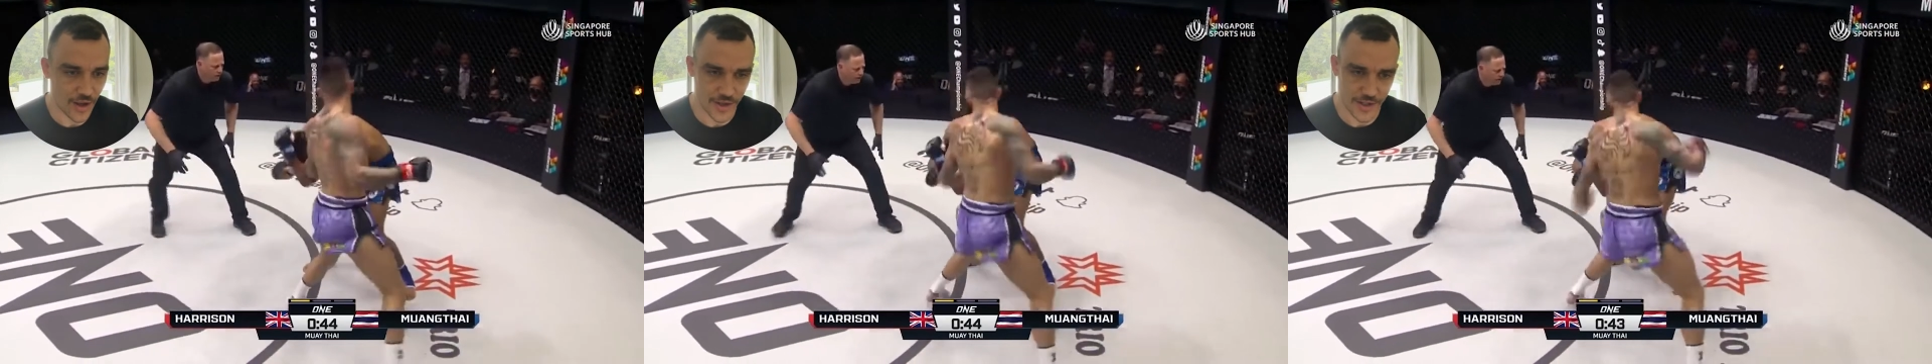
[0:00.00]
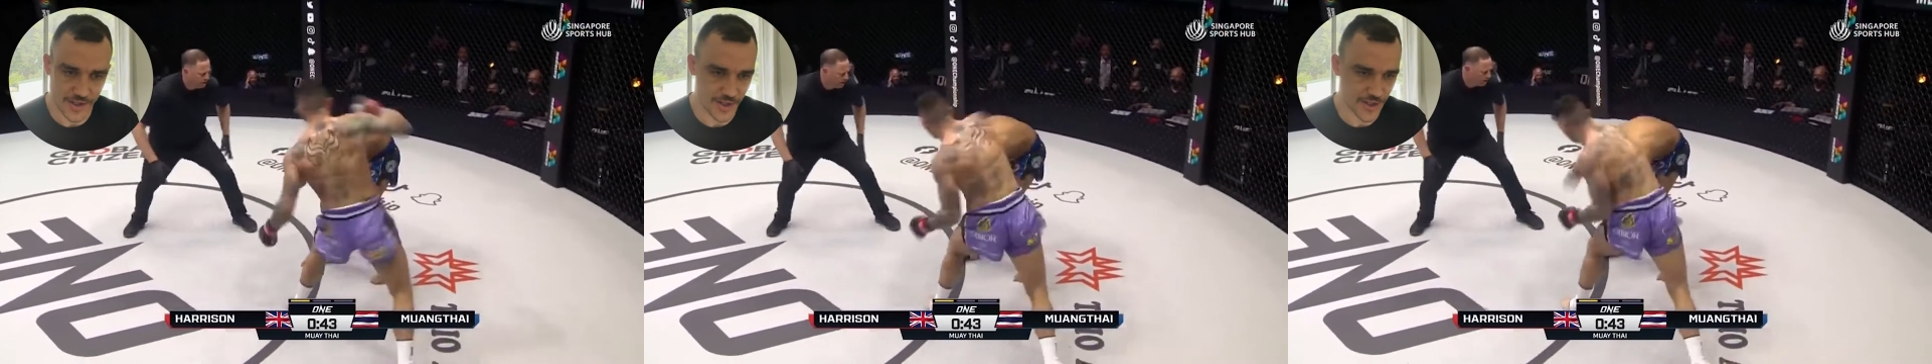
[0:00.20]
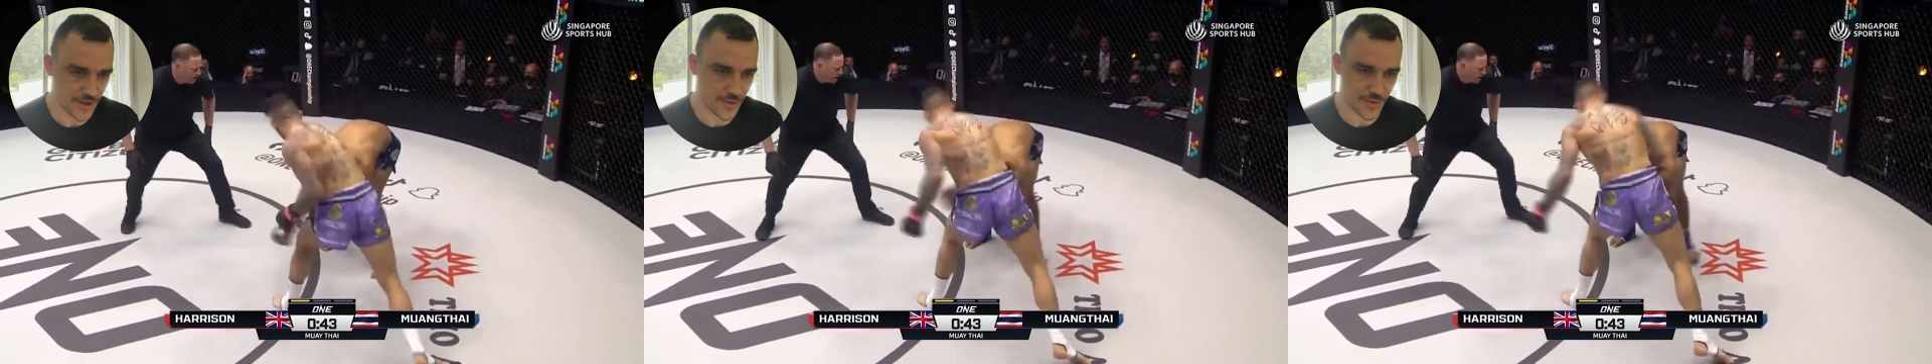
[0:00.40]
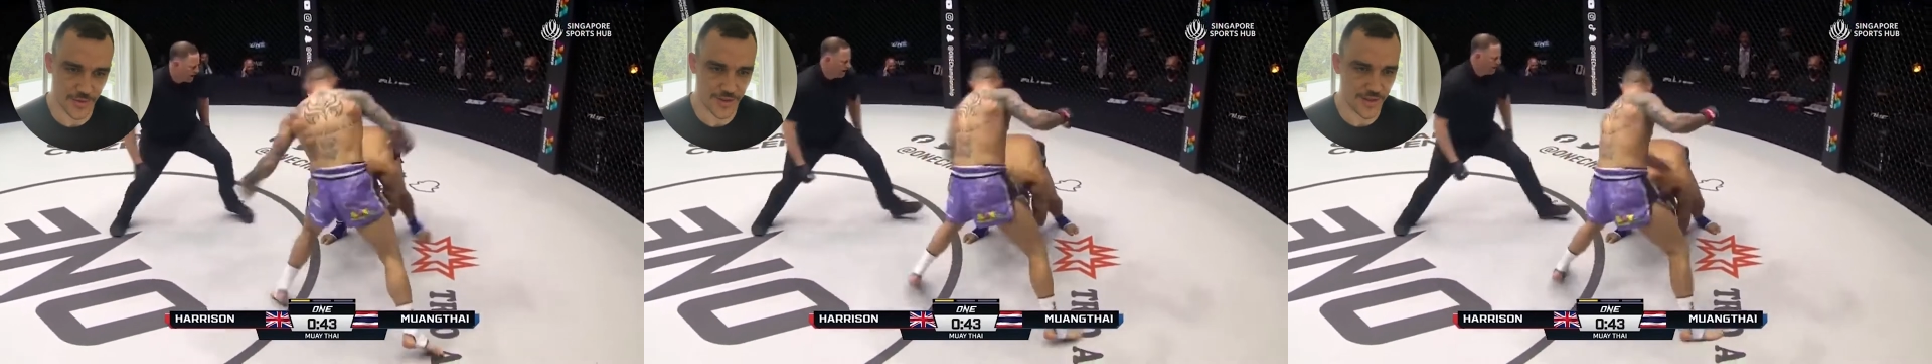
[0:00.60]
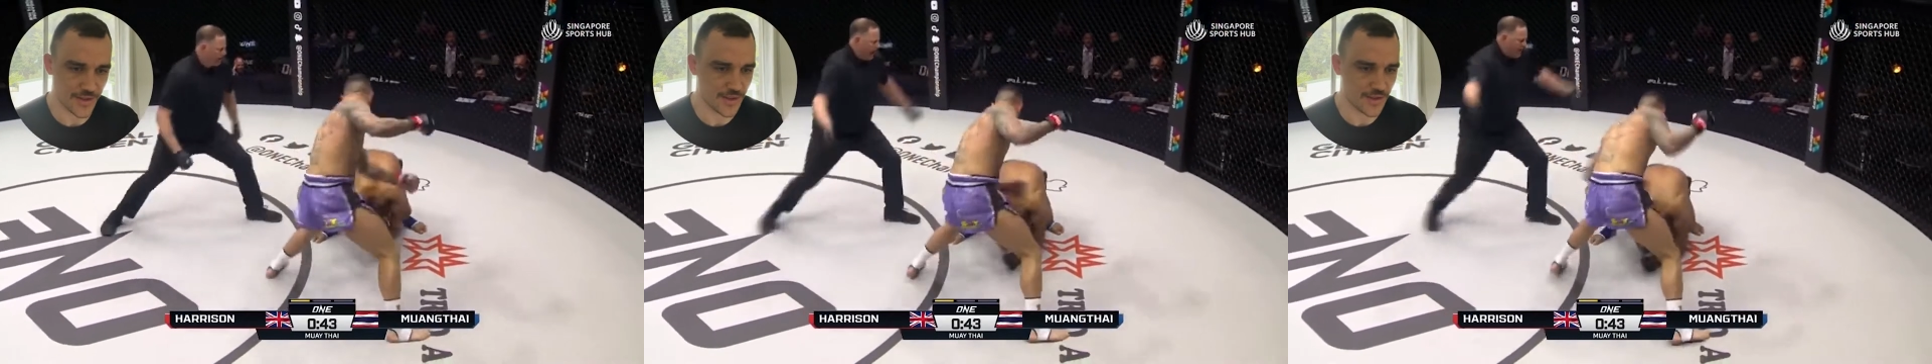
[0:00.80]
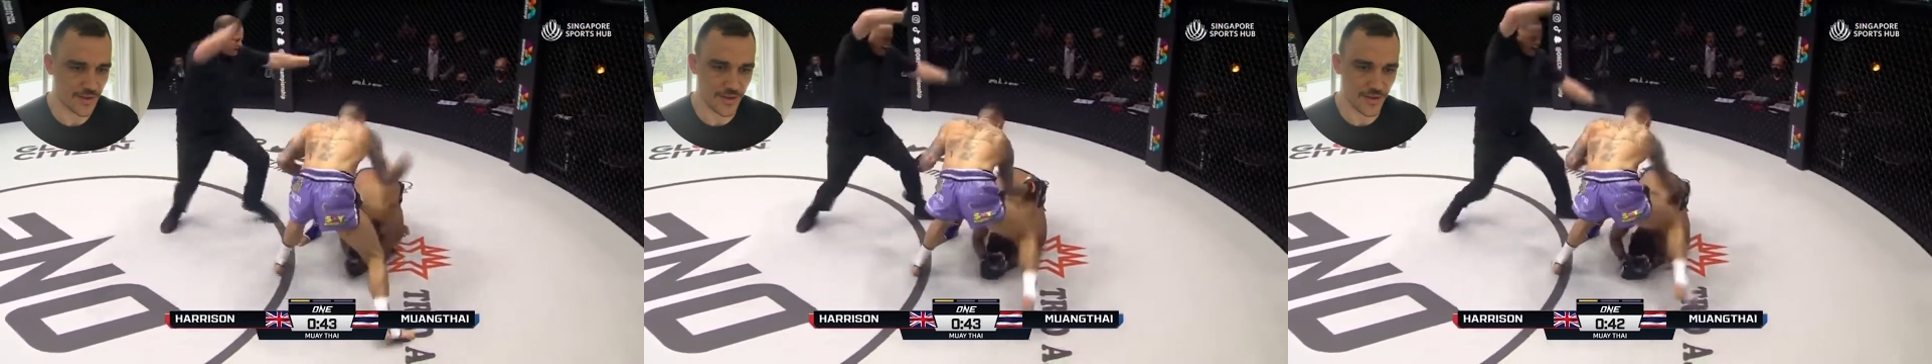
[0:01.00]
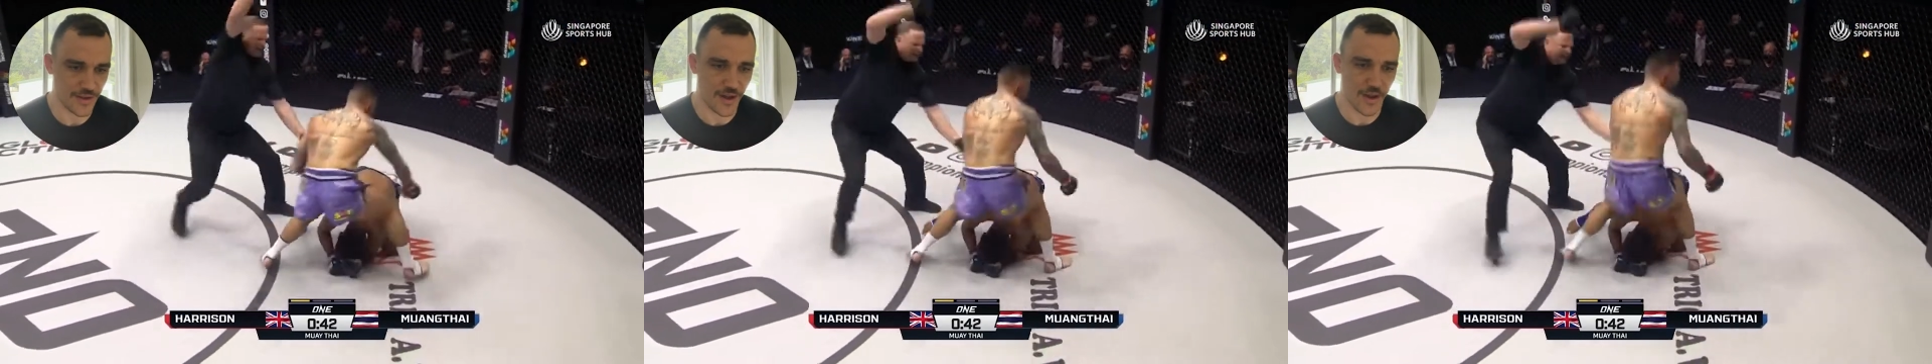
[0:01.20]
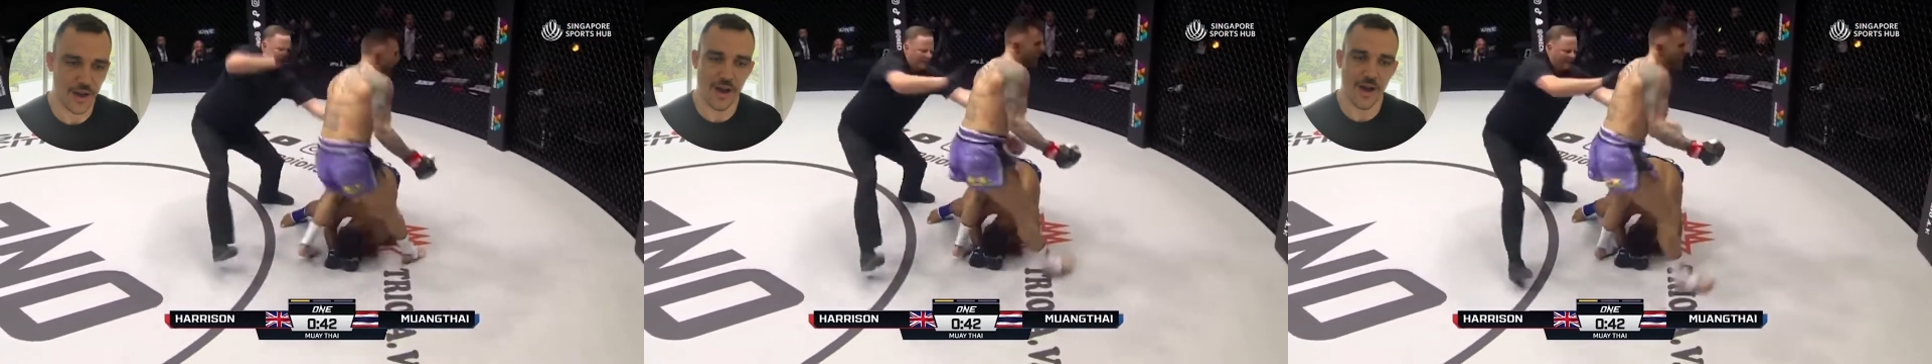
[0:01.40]
He's gonna do it.
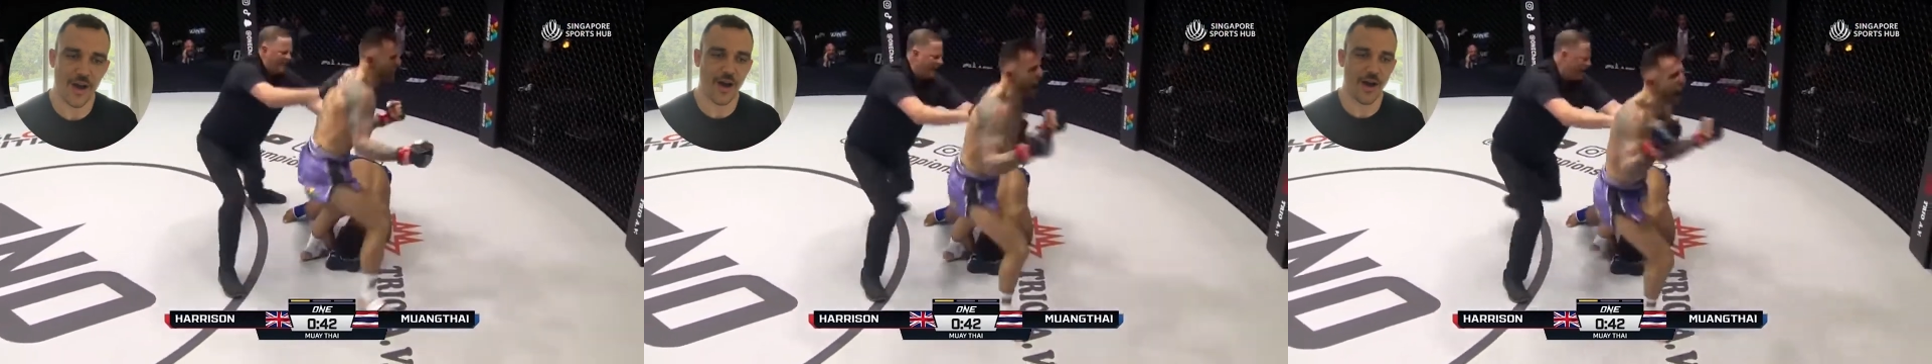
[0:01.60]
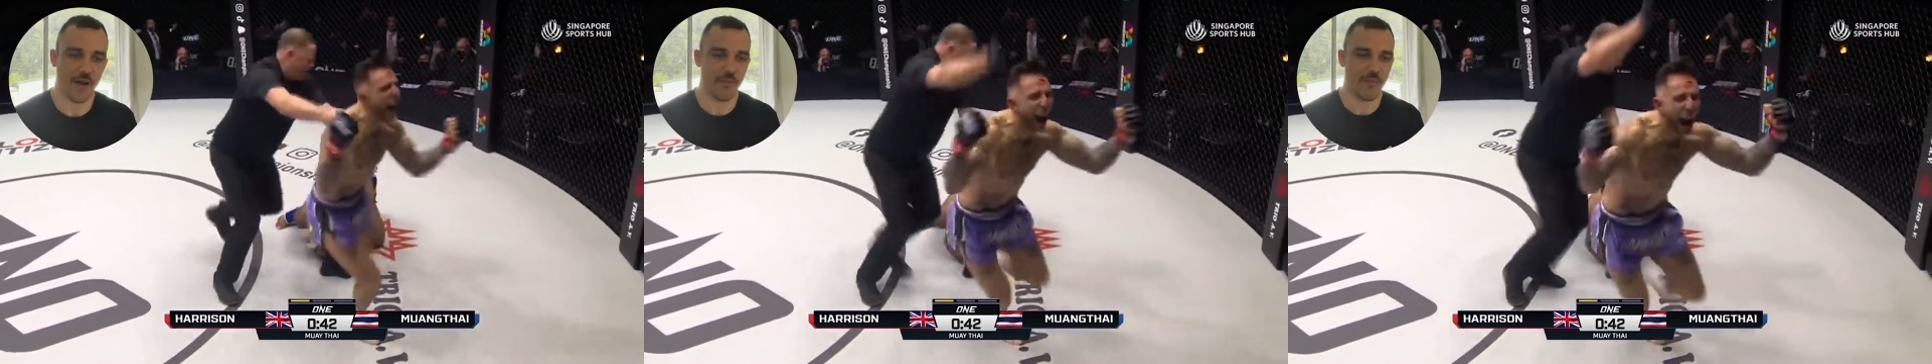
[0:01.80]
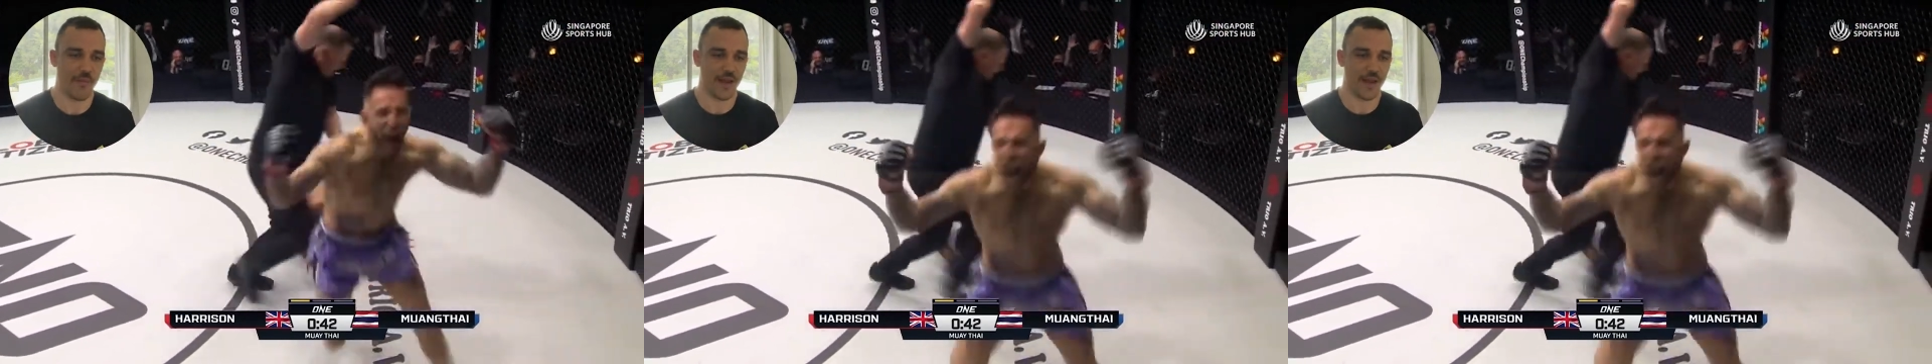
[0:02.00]
Oh